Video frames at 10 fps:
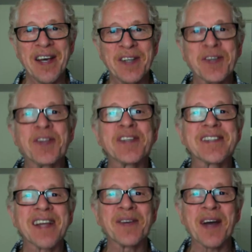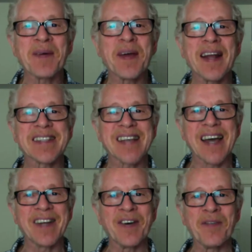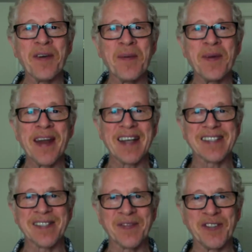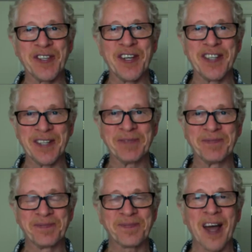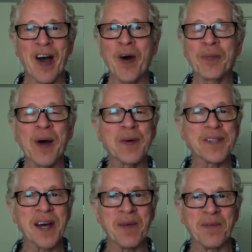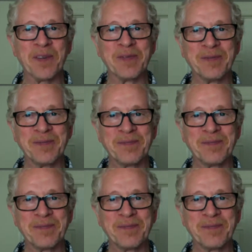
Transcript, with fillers: So this is Eduardo Cabrera signing off here in Manassas, Virginia. I hope that was helpful.